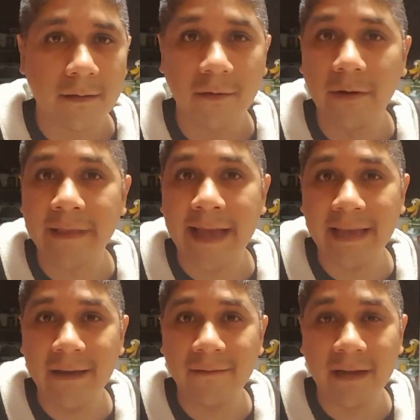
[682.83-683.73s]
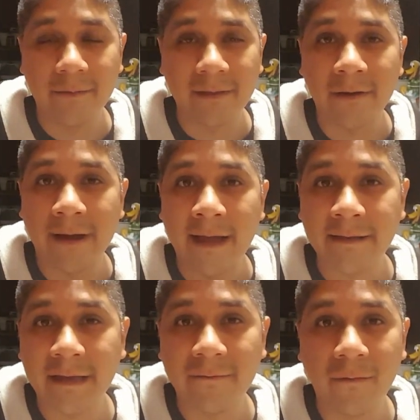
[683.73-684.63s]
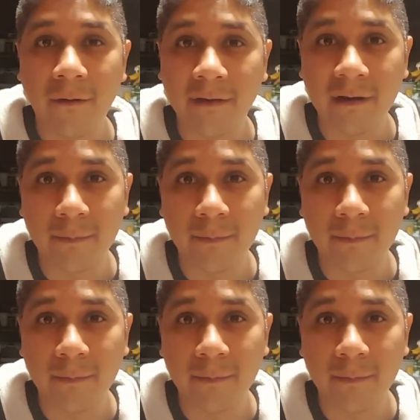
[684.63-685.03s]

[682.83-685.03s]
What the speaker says: So on that evening, what they're asking for is an